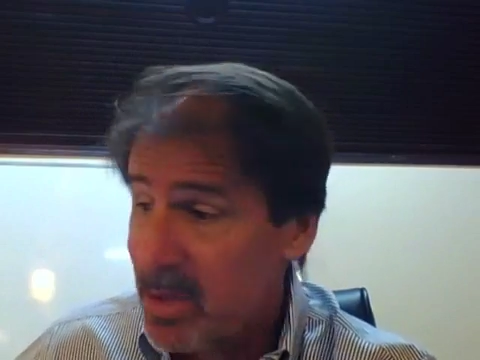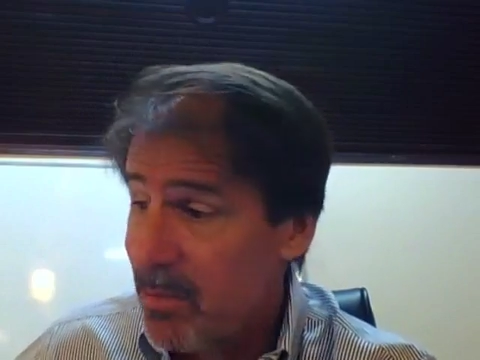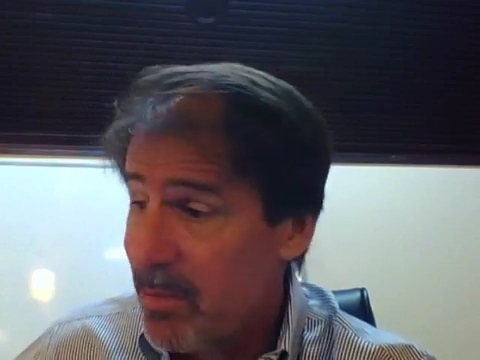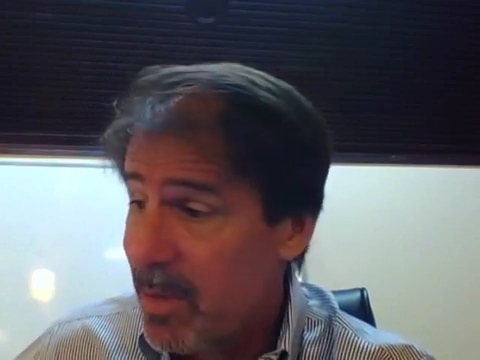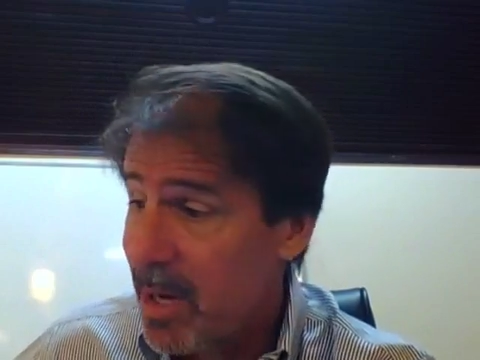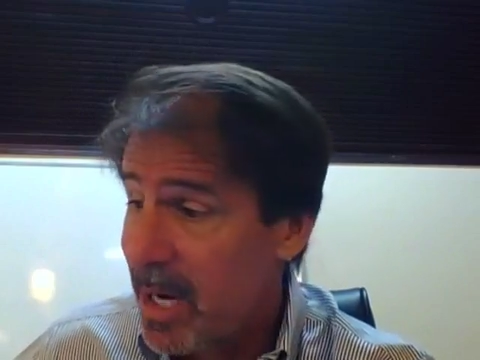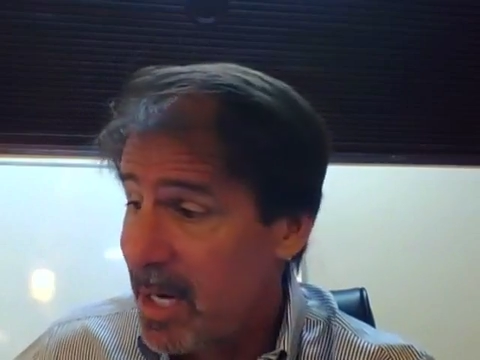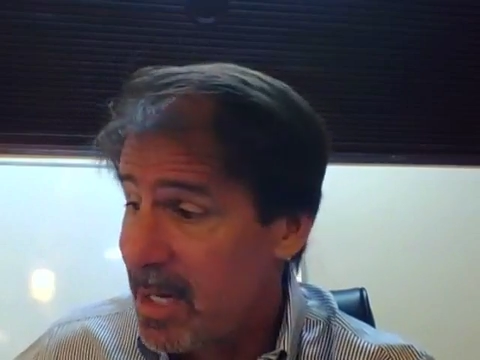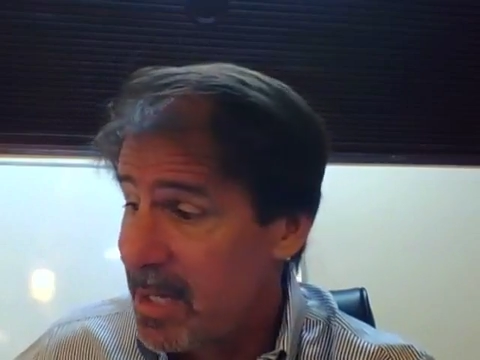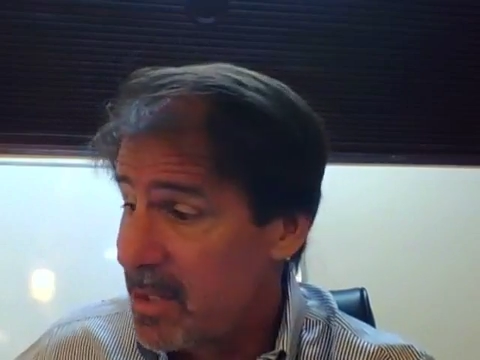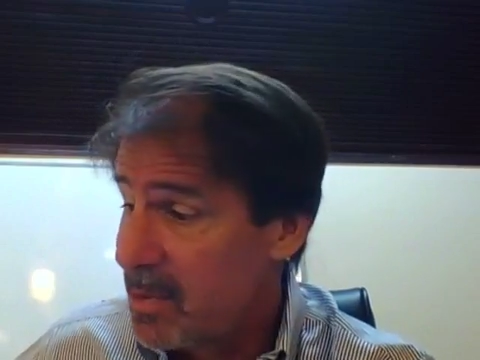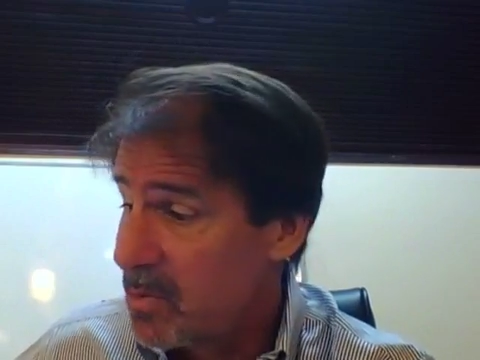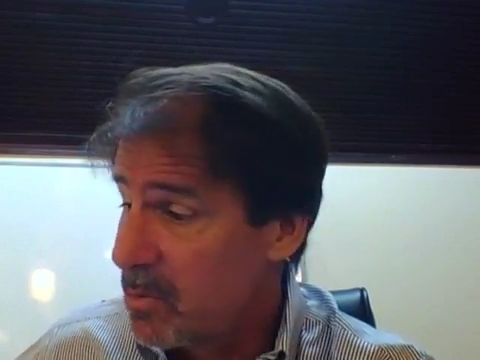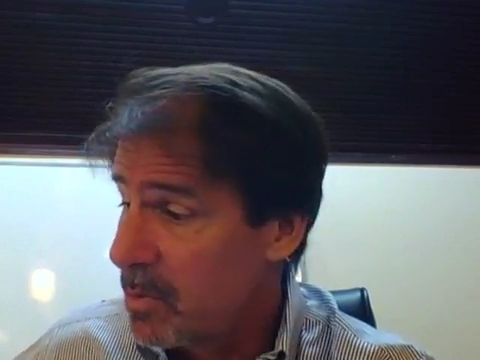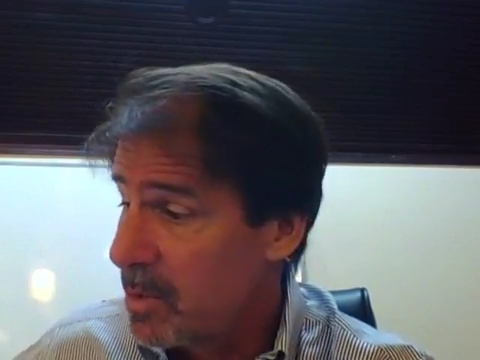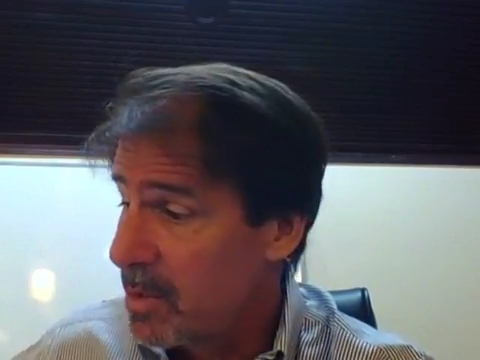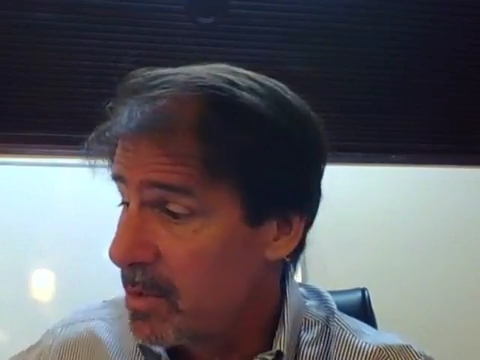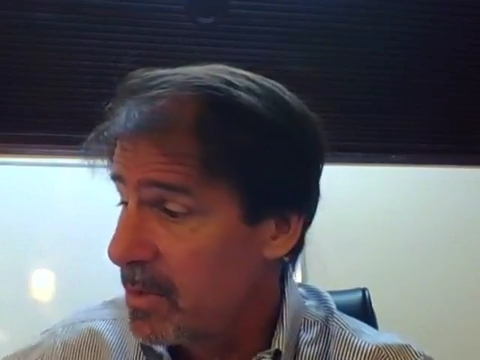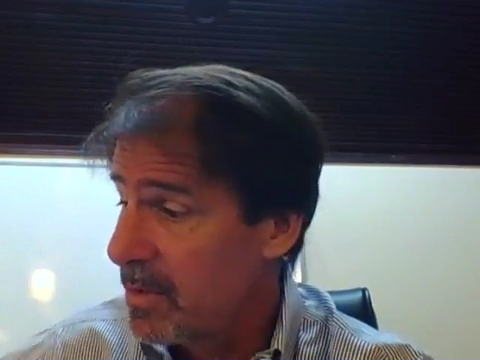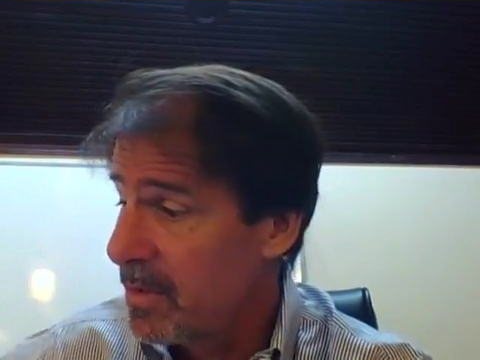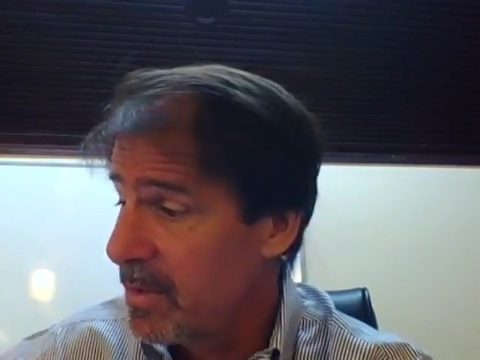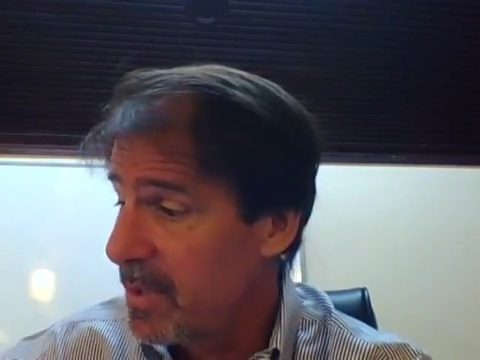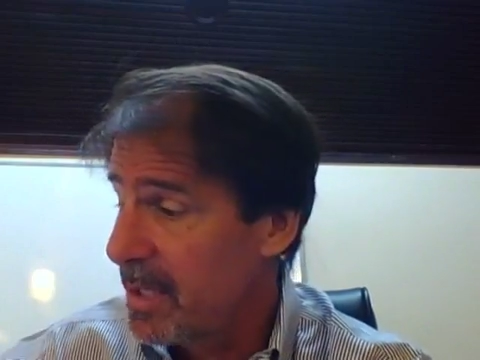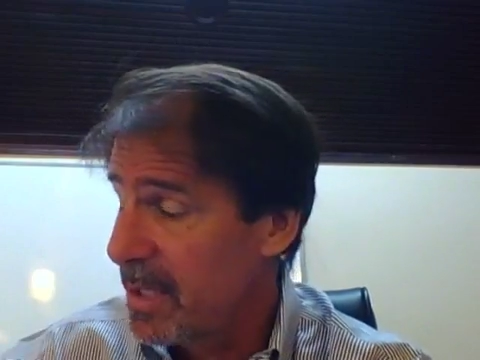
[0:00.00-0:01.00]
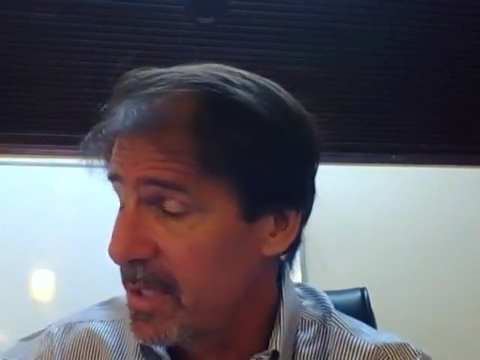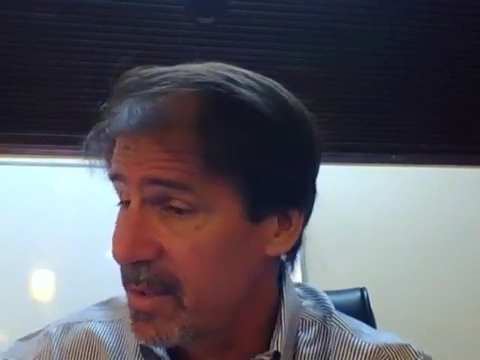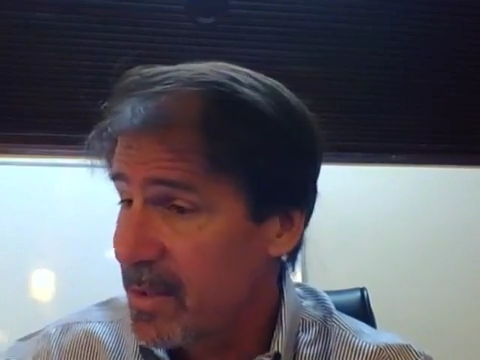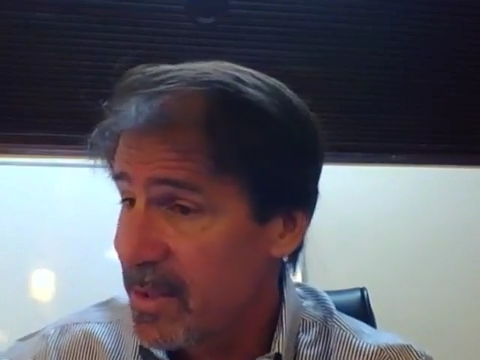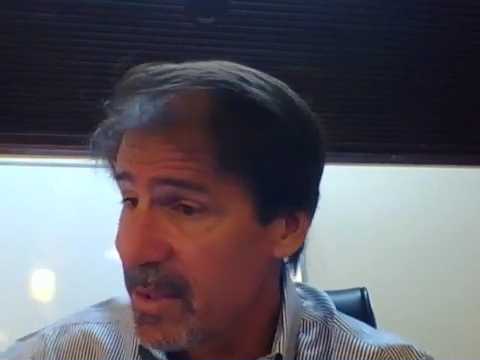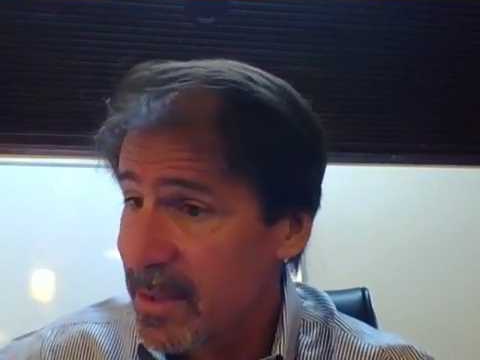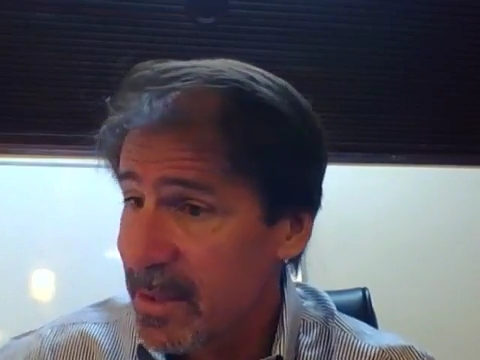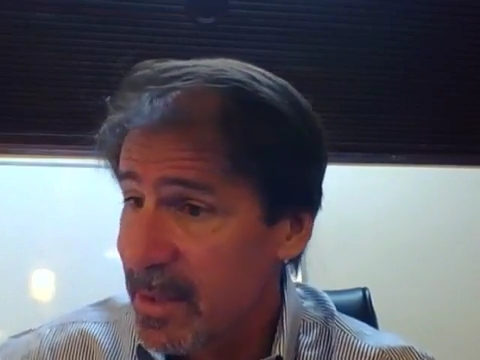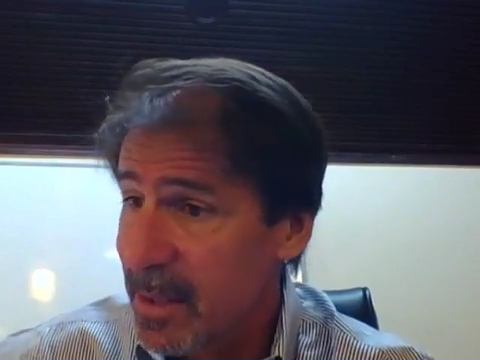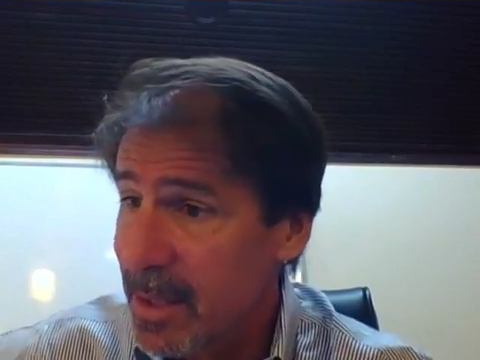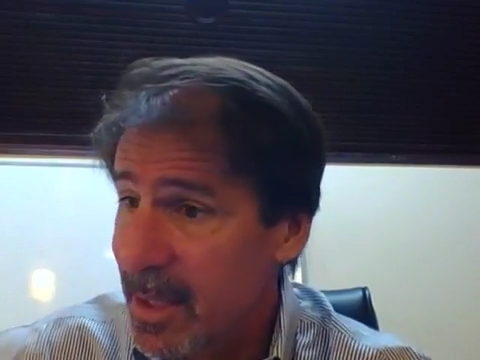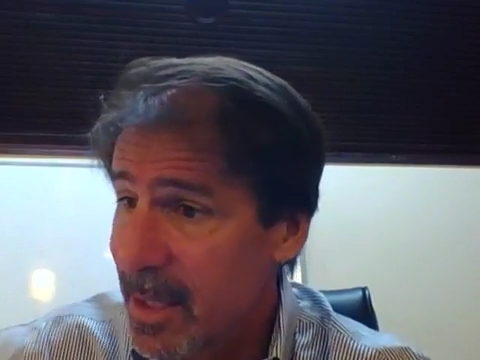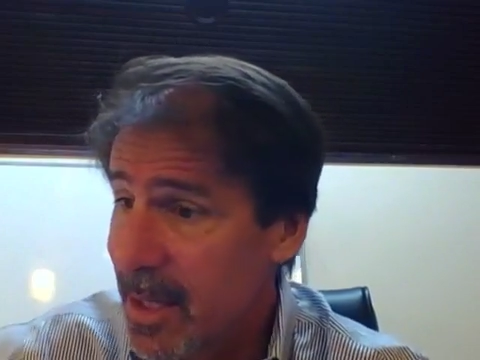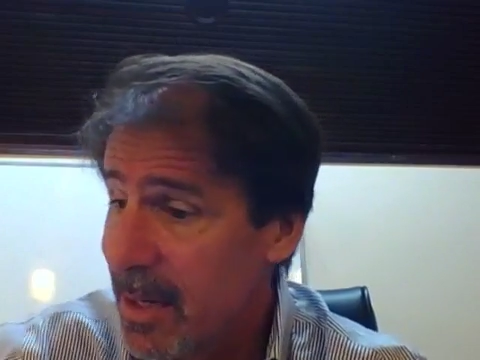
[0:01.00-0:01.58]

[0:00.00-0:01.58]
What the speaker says: to mind is one of the things that